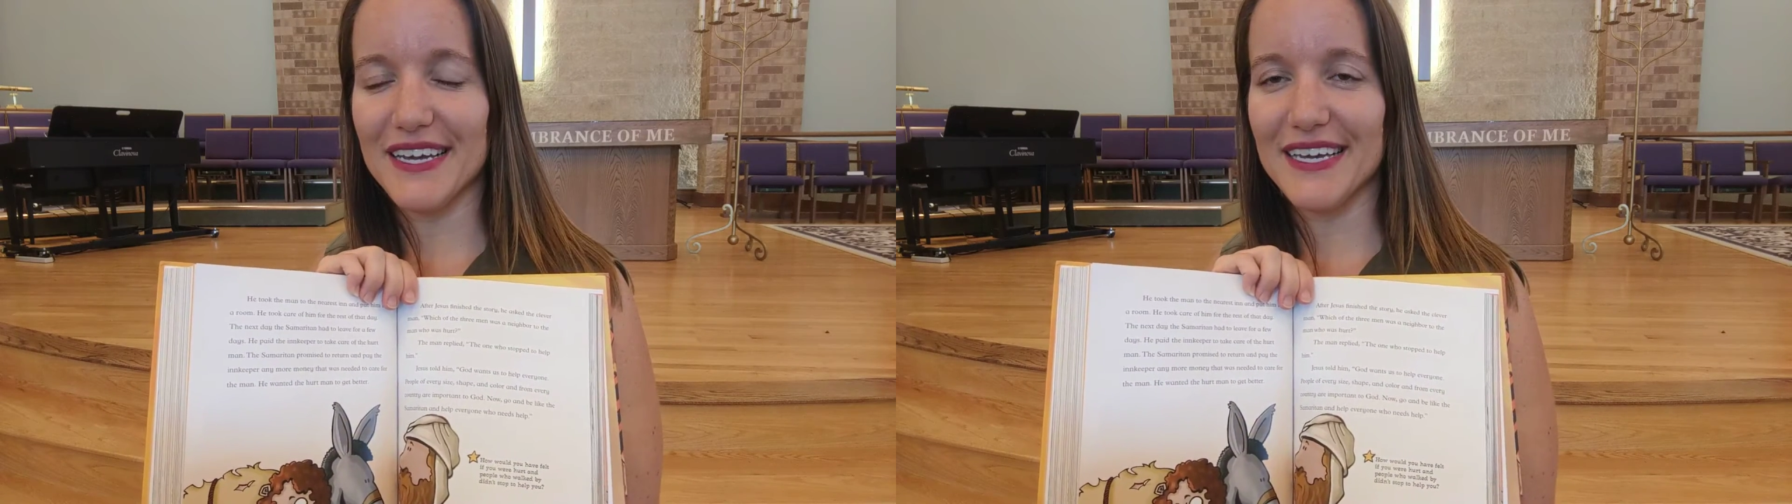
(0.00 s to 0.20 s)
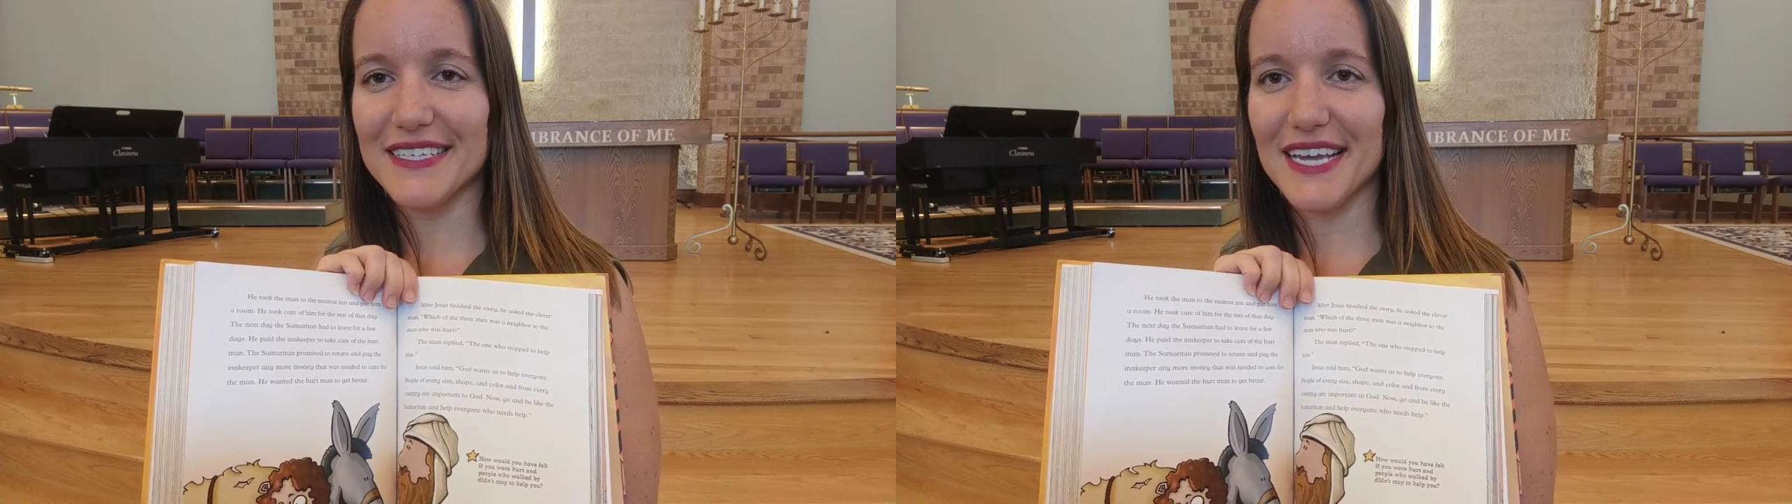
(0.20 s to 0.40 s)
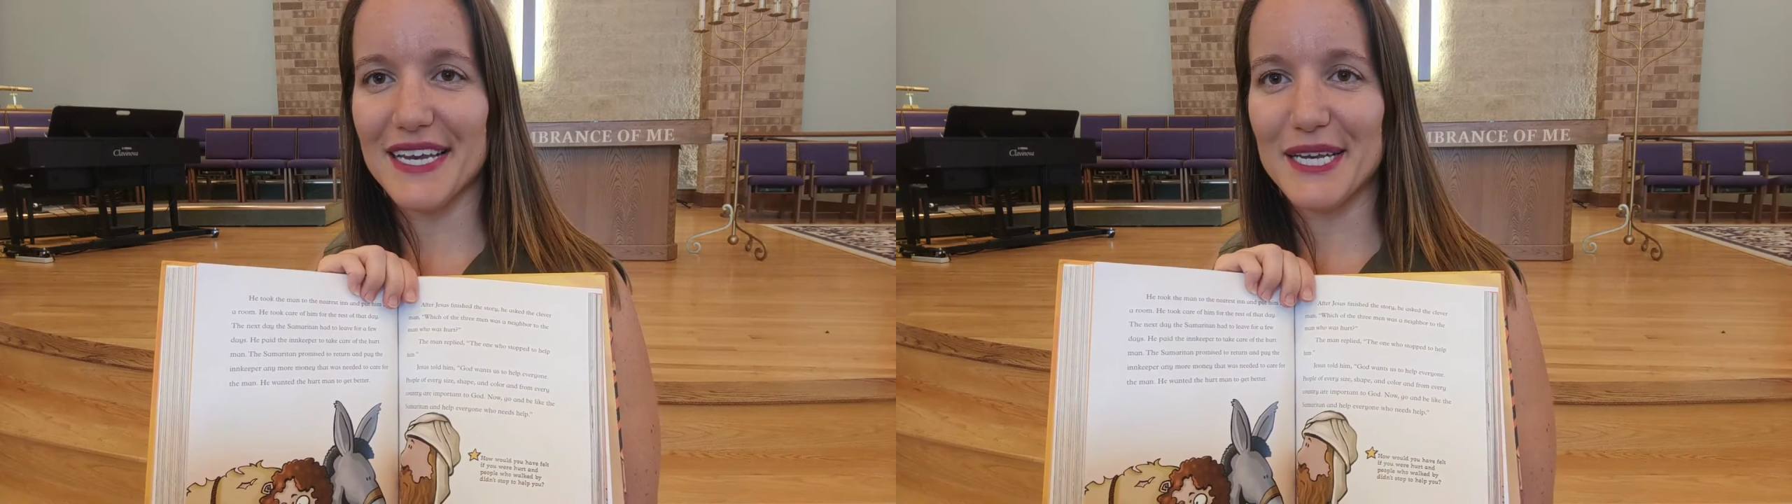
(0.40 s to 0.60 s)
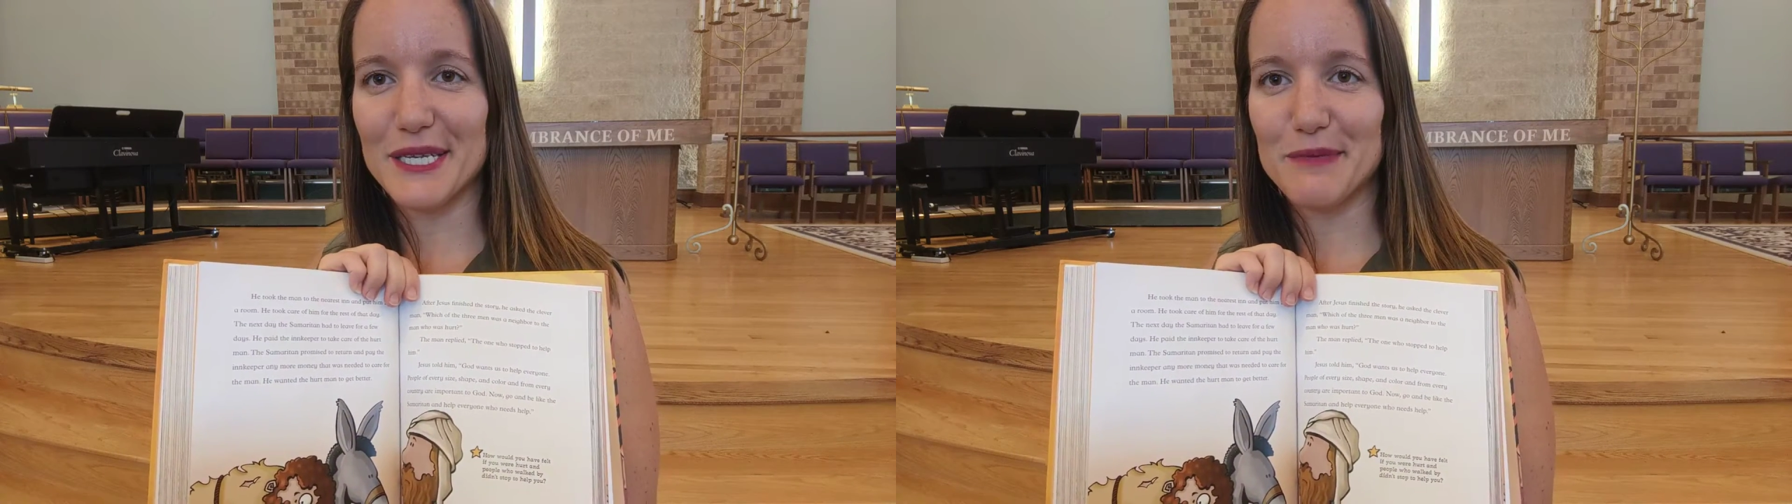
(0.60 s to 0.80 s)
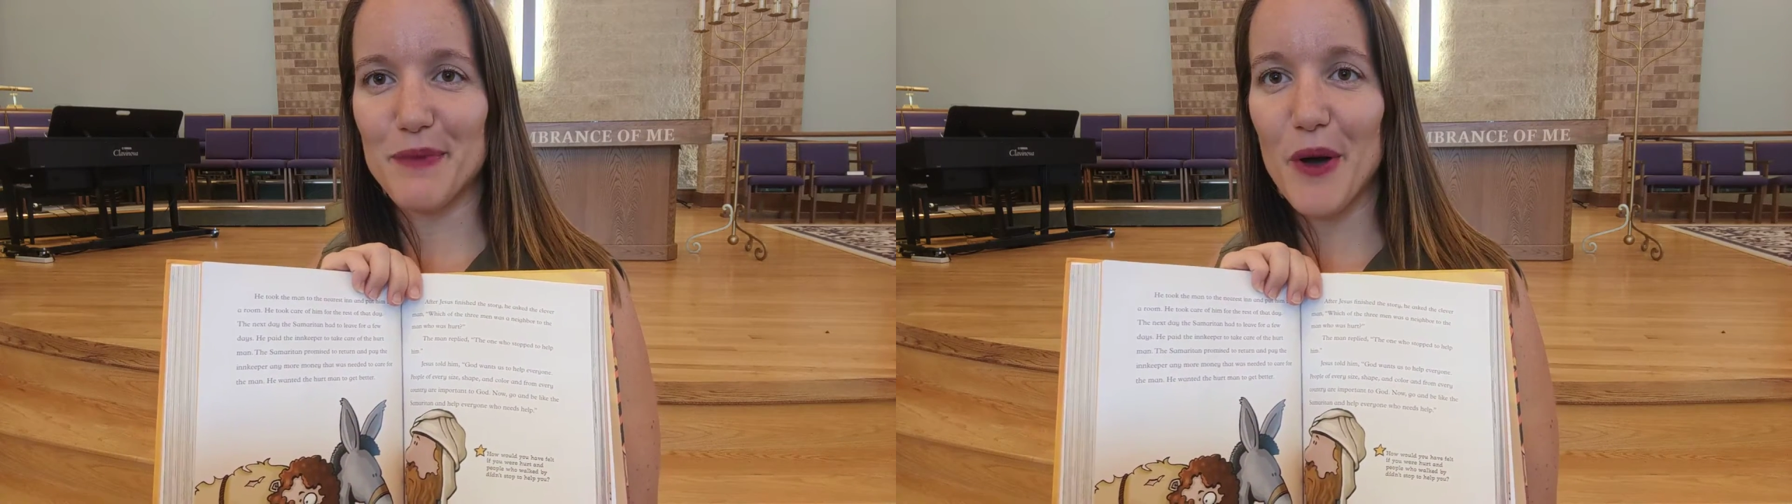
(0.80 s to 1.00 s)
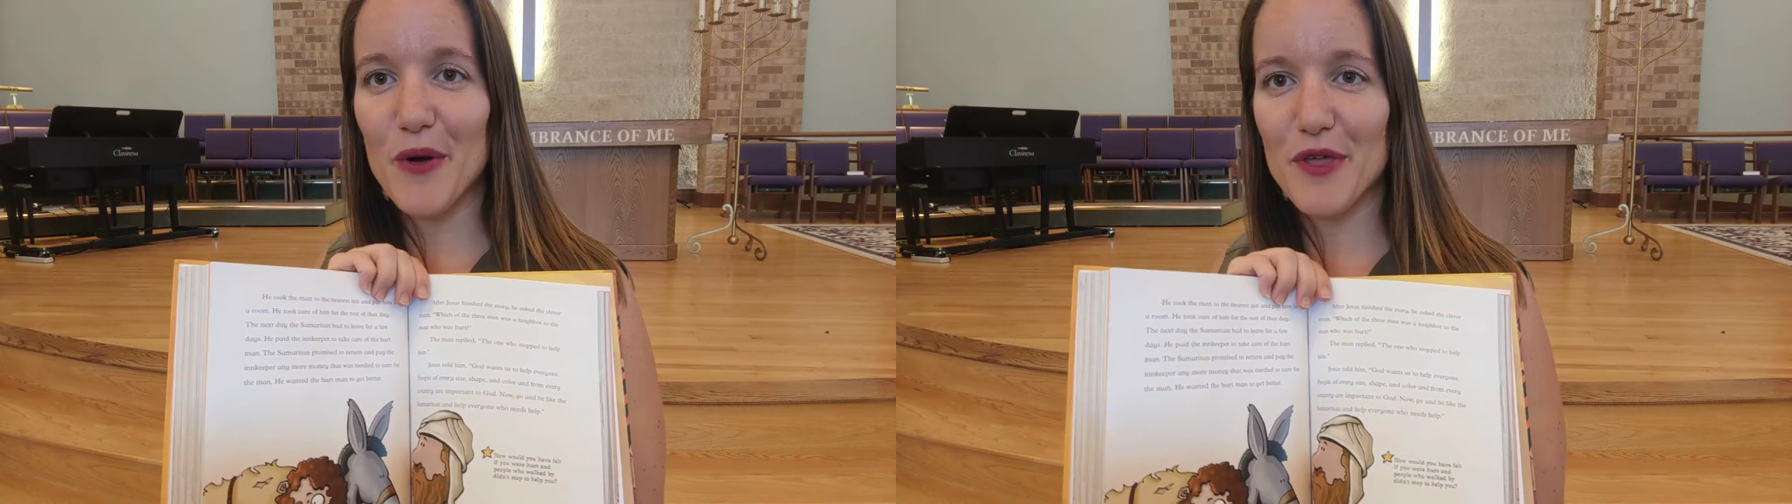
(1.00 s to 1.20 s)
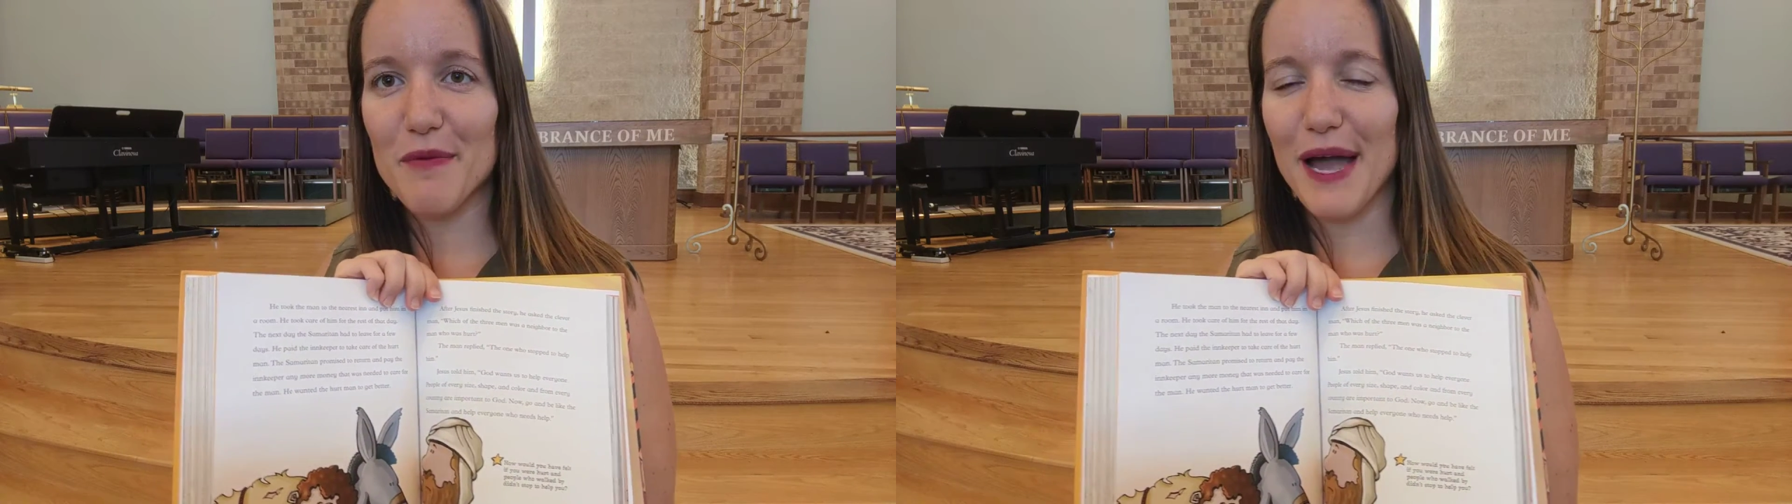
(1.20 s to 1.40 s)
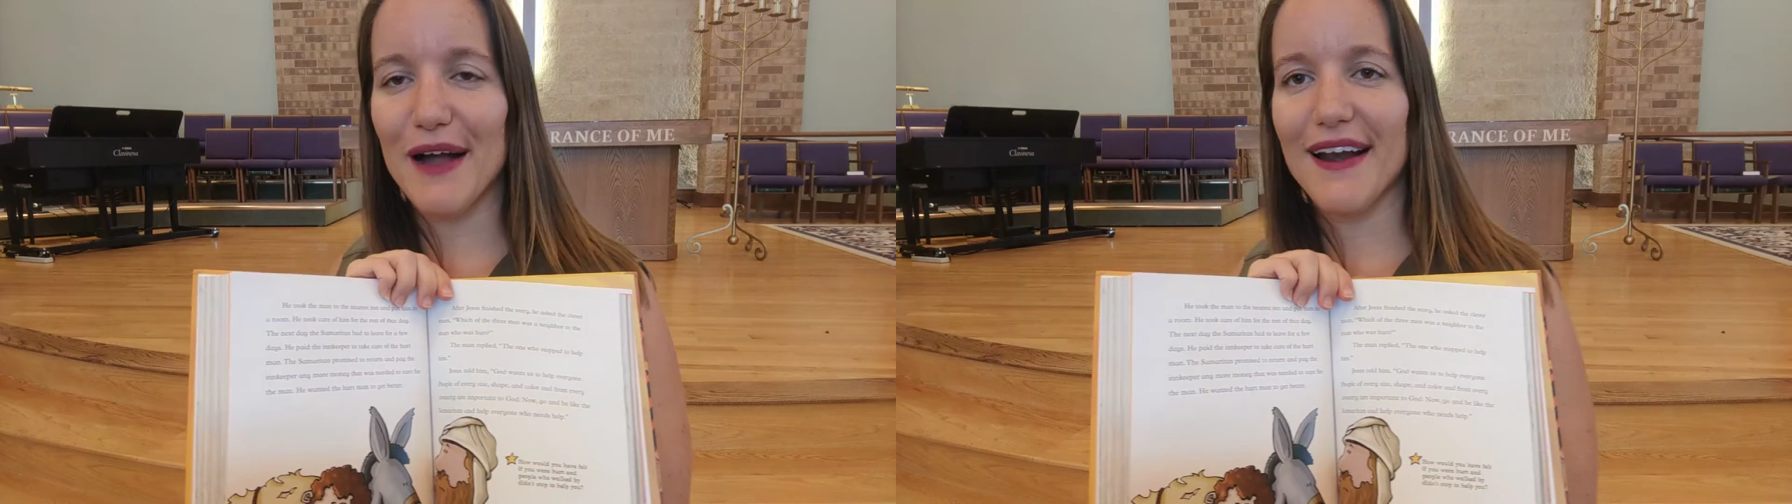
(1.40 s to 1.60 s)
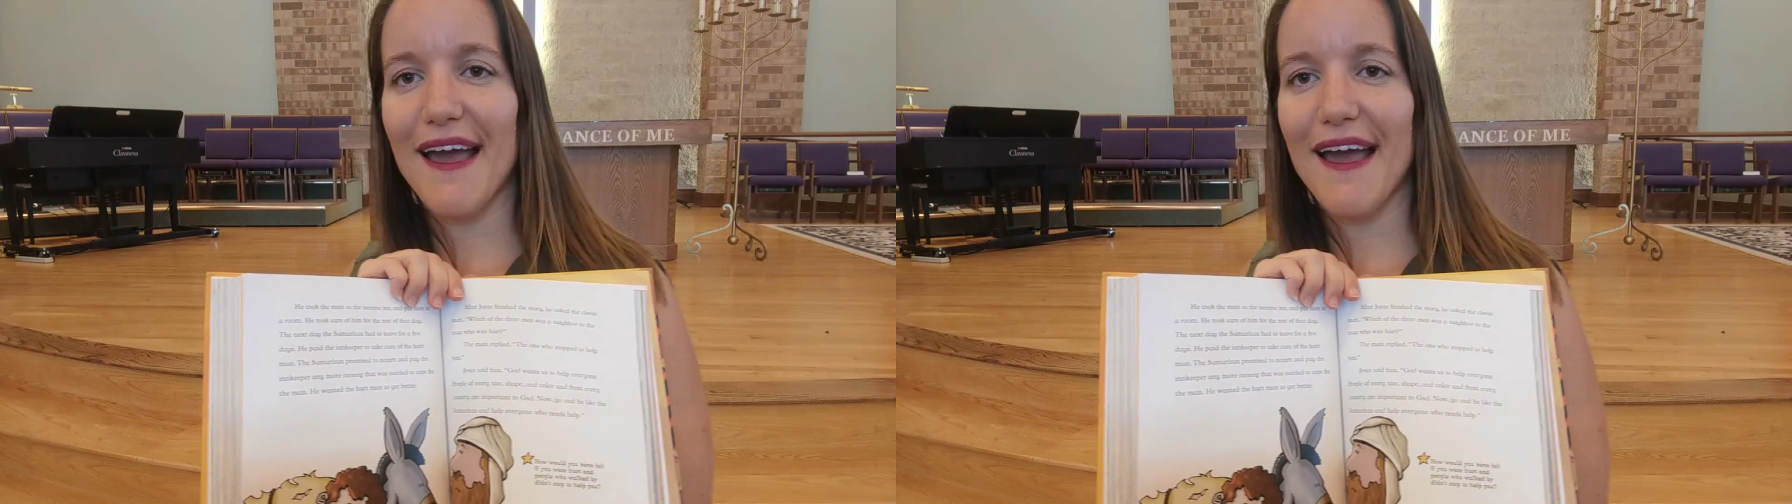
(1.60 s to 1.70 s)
is that it is both about